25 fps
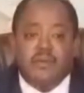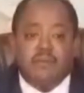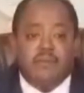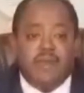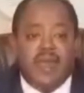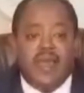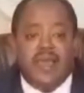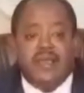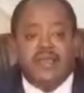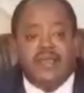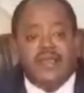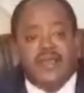
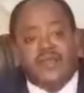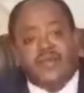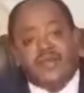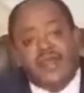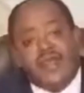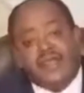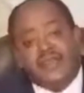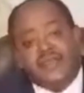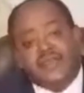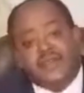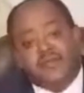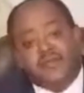May the
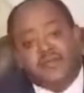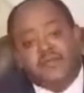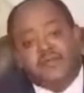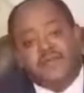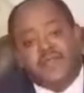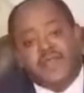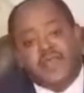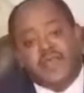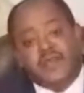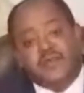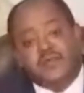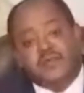Creator
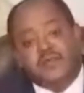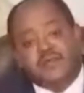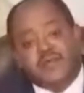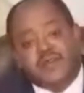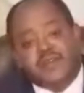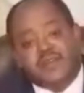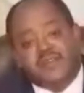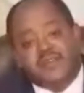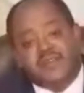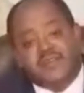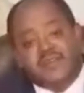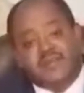of the
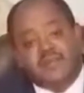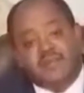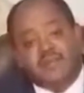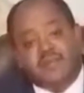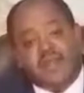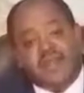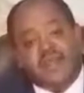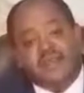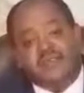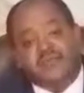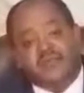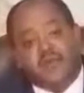universe
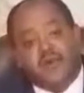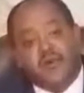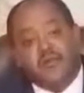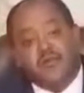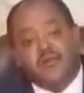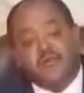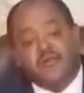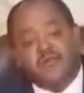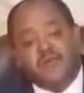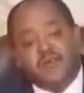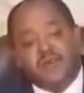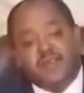bless
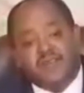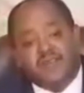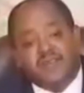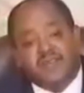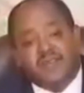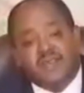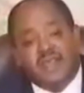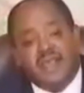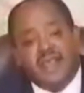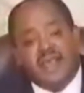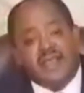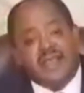all of
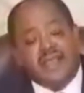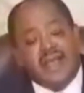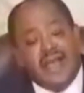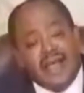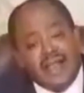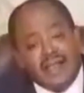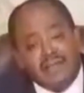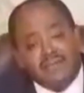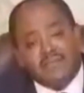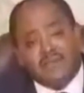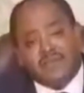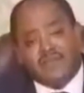us and
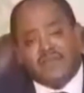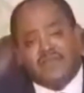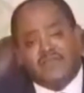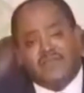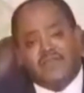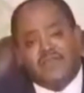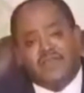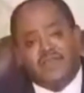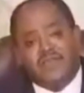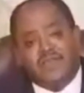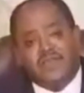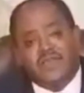help
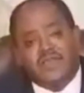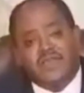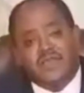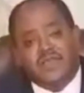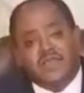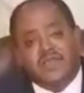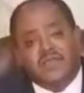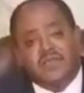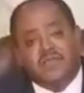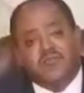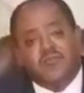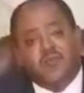us
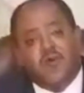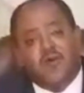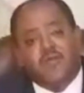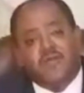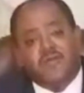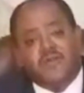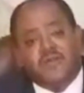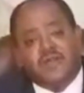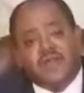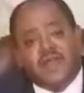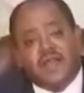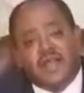to
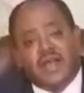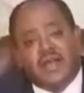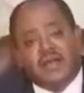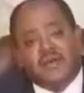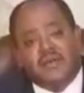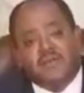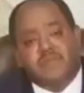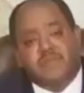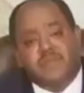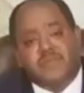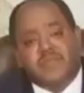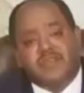
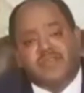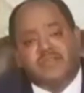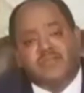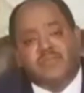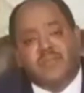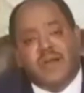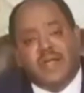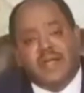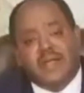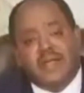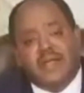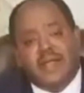overcome this
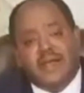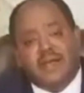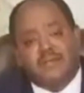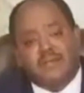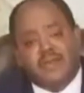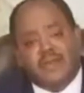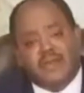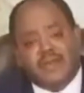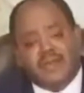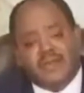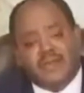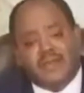
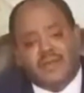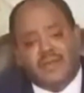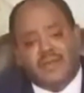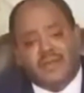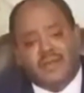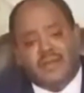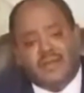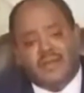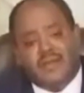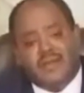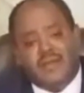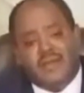pandemic
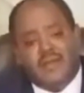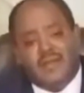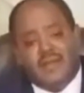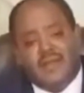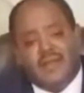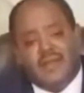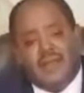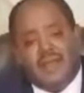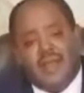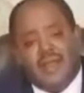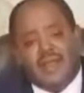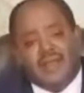
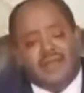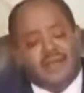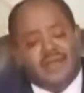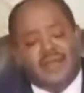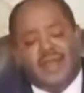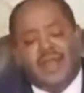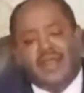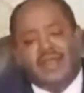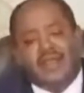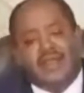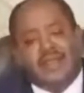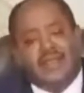and
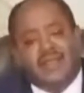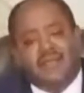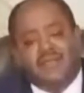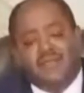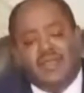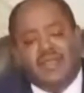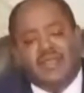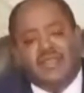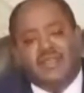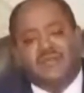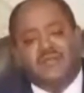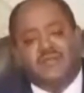create a
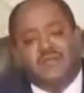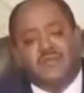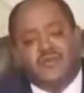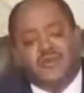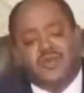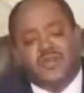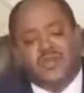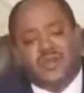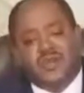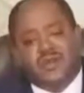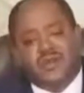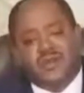better
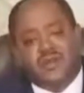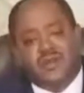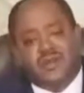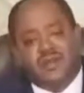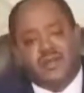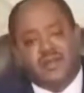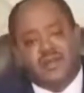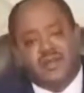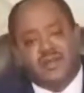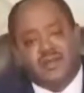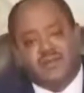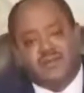future
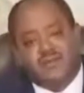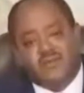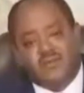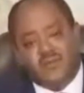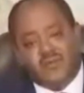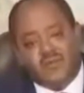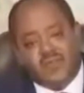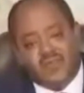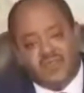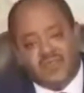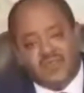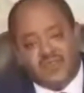
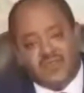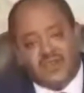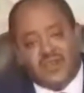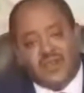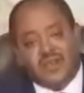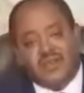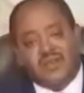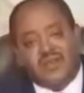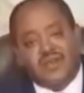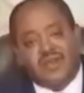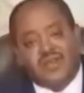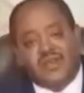for this
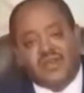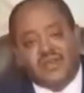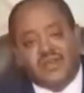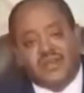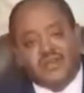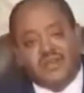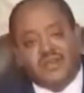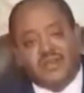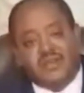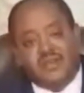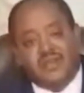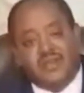
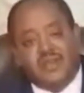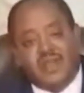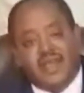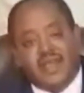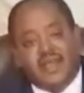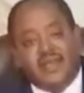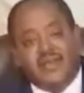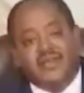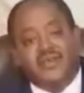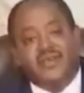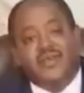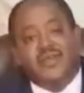generation
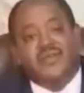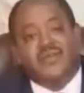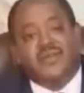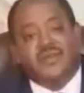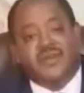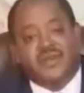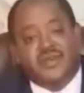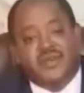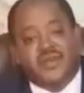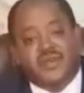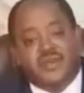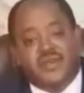and
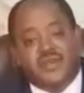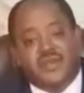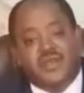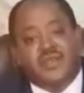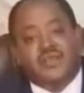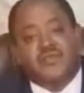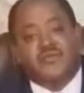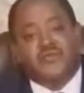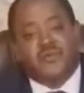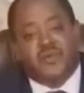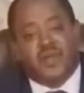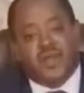generation
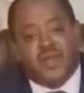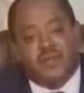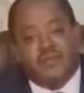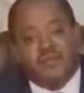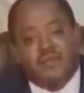yet to come.